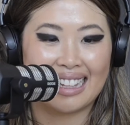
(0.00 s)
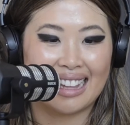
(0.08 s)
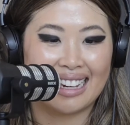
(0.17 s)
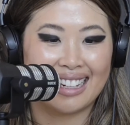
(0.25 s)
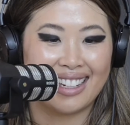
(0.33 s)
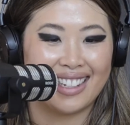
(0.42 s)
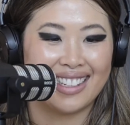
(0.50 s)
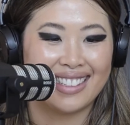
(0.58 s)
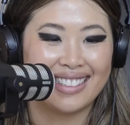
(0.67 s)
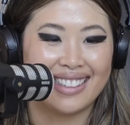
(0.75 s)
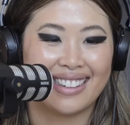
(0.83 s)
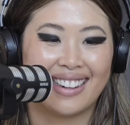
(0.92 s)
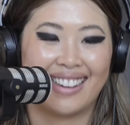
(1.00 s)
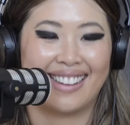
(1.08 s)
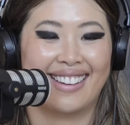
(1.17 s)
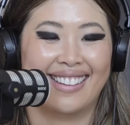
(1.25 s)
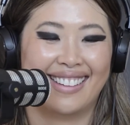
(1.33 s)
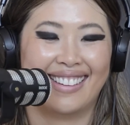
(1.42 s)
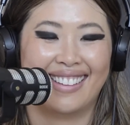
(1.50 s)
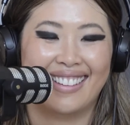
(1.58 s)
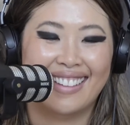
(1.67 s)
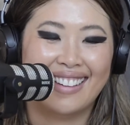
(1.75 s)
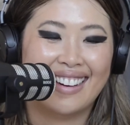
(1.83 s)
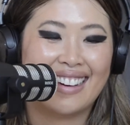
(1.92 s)
Thank you.
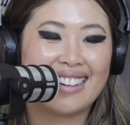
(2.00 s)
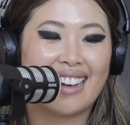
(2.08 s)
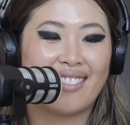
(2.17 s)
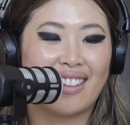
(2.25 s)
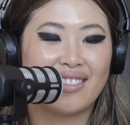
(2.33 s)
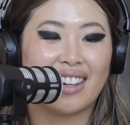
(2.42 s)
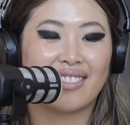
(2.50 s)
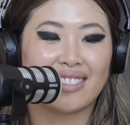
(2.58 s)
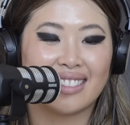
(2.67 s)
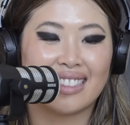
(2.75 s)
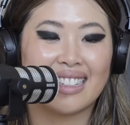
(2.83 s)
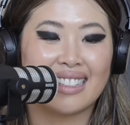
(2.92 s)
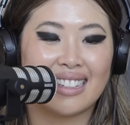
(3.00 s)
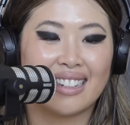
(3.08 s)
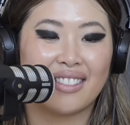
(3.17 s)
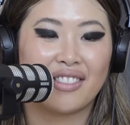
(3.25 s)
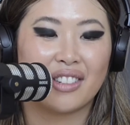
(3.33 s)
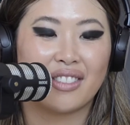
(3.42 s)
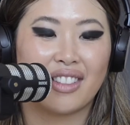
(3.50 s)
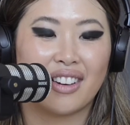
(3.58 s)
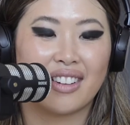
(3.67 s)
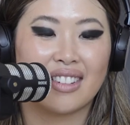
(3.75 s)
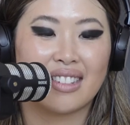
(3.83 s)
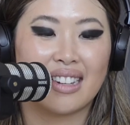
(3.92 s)
Yeah, I've definitely seen a few of
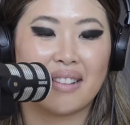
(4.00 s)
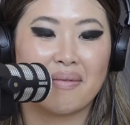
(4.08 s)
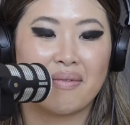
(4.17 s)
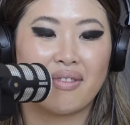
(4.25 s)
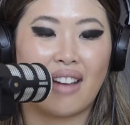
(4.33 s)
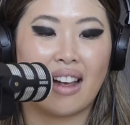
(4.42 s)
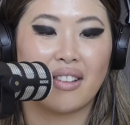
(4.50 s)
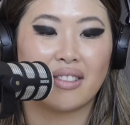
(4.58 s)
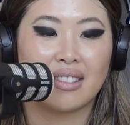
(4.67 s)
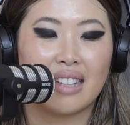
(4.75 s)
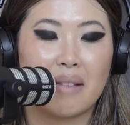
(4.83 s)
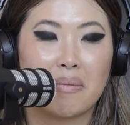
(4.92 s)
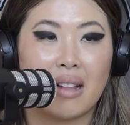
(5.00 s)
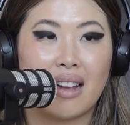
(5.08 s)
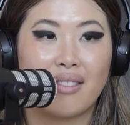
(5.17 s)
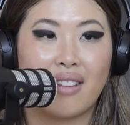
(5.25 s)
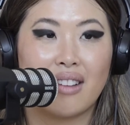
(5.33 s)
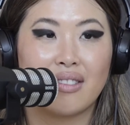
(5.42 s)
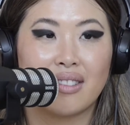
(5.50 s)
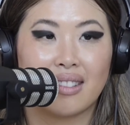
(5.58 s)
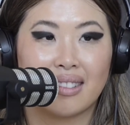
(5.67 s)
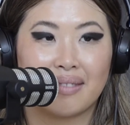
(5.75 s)
those template fails.